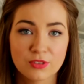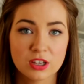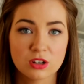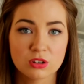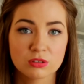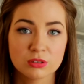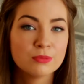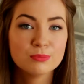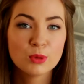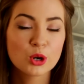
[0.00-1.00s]
feel
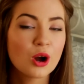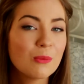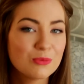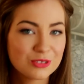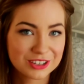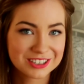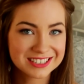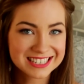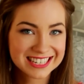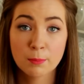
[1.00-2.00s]
more
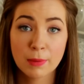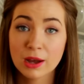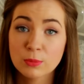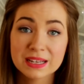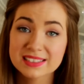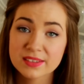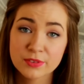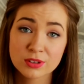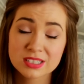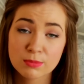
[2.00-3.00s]
confident. By all means,
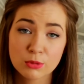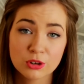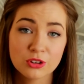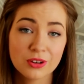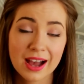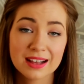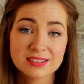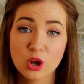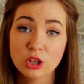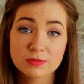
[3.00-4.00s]
if you are someone who
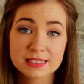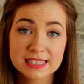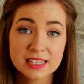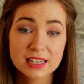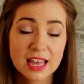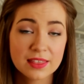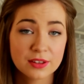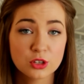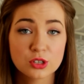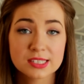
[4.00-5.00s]
has olive skin,
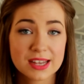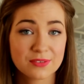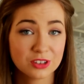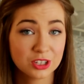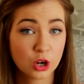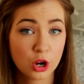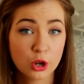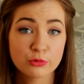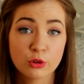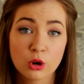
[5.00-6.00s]
then you can definitely
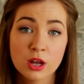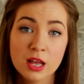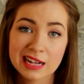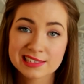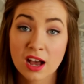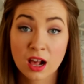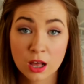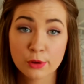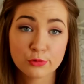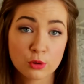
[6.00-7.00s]
go for a
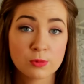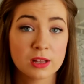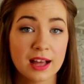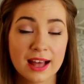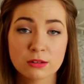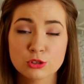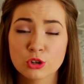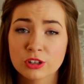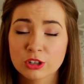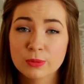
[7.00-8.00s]
darker formula, and I'll
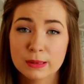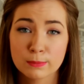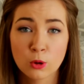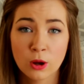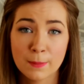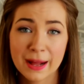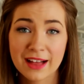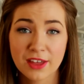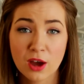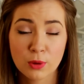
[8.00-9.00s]
talk a little bit more
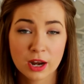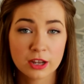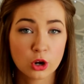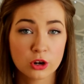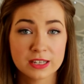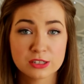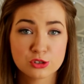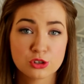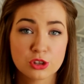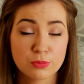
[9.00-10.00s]
about that when I go
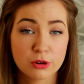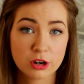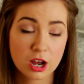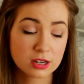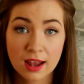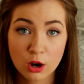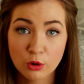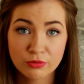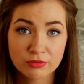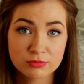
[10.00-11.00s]
into the product. Start
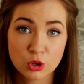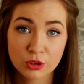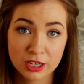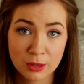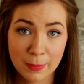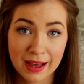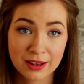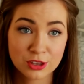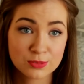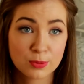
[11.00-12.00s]
off talking
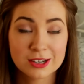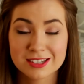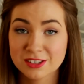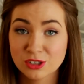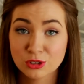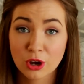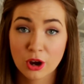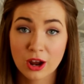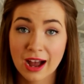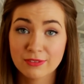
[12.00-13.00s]
about the process you
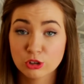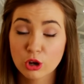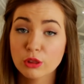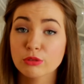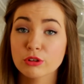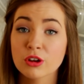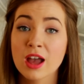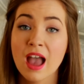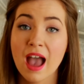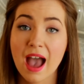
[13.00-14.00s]
have to go through,
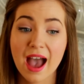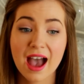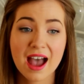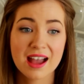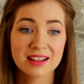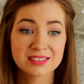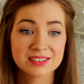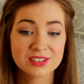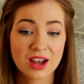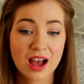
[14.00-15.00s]

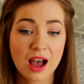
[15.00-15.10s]
and